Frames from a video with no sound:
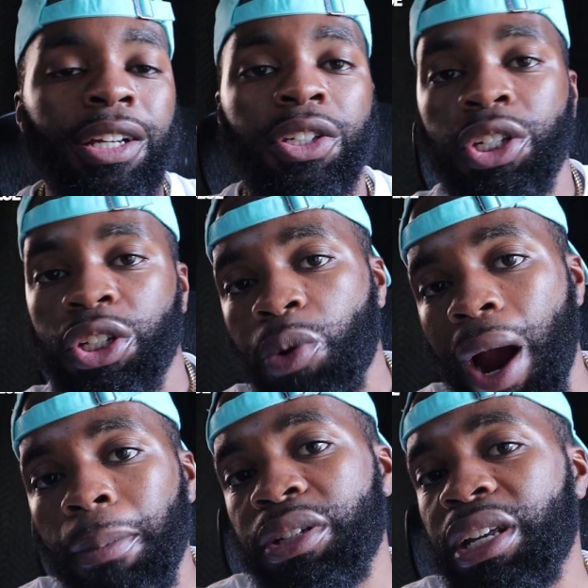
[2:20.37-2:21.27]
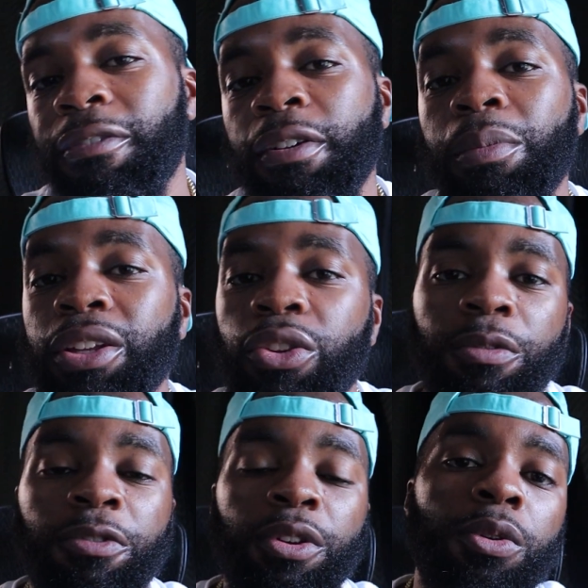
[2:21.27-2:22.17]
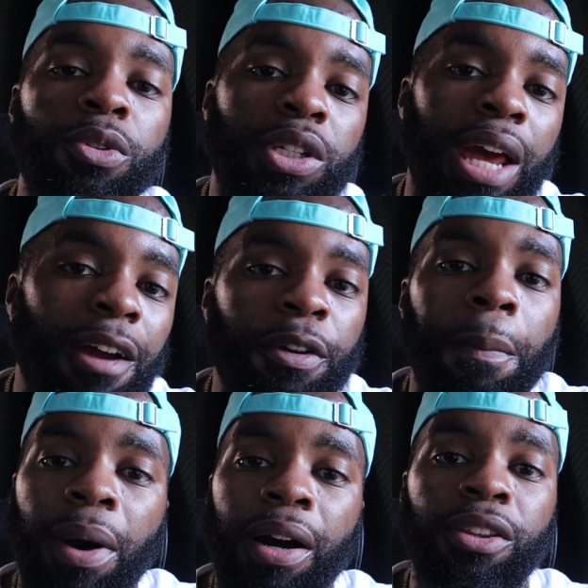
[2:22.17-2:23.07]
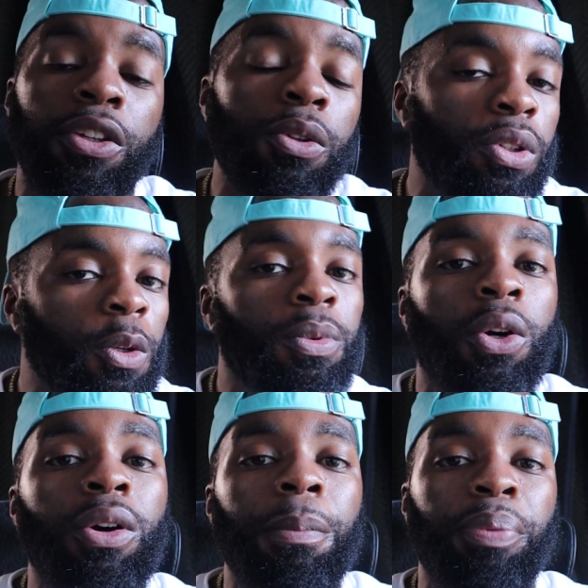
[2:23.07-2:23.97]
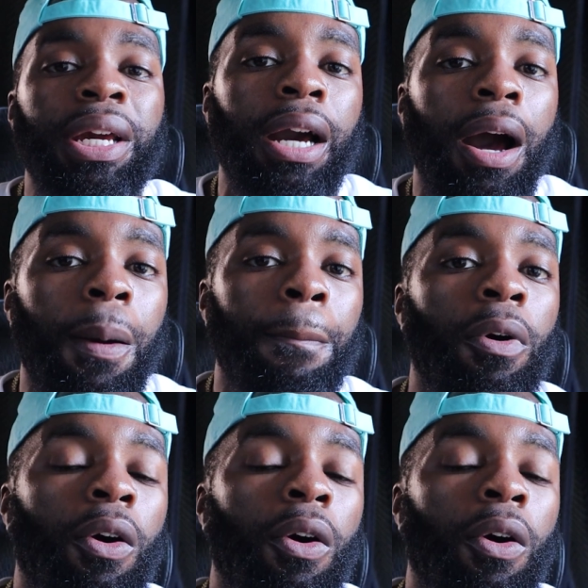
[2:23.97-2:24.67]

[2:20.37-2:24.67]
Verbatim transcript: subscribers every month or views every month. YouTube is going to pick up